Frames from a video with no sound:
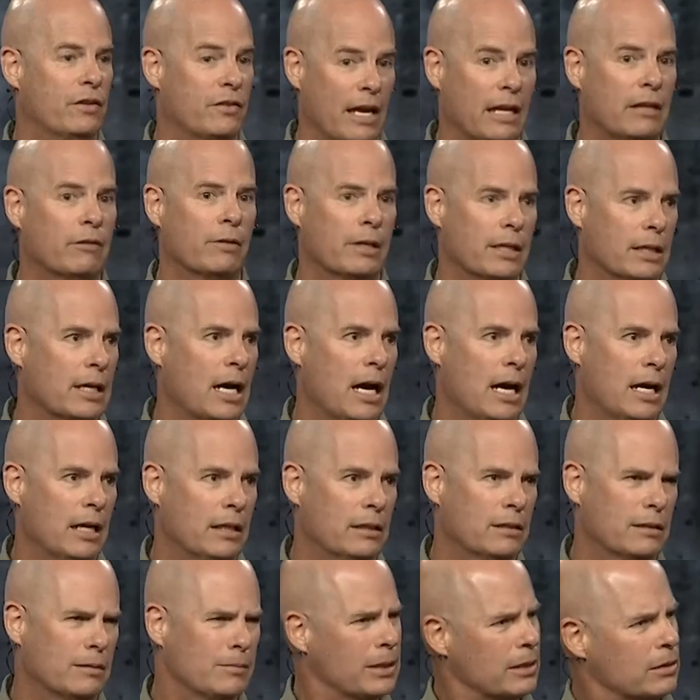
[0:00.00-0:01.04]
angry at God.
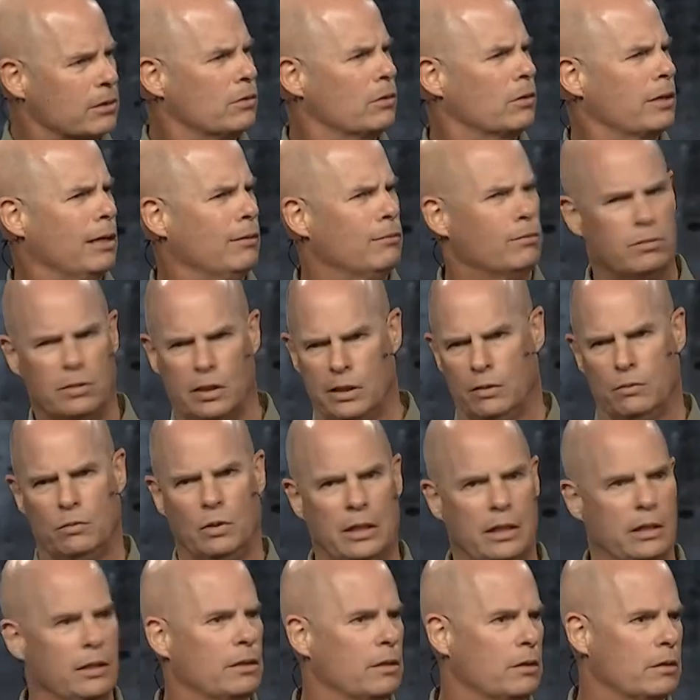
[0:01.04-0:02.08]
I'm like, okay, wait,
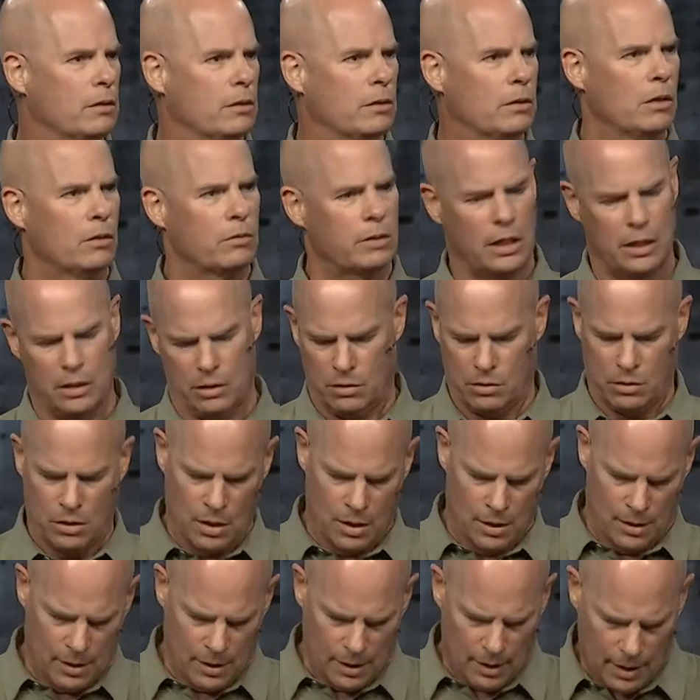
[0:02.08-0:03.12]
what? Okay.
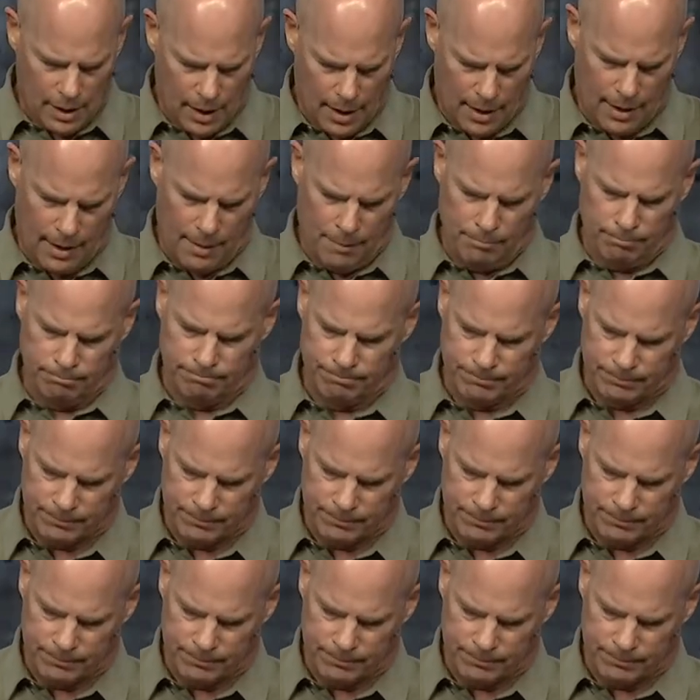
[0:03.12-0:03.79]
Um,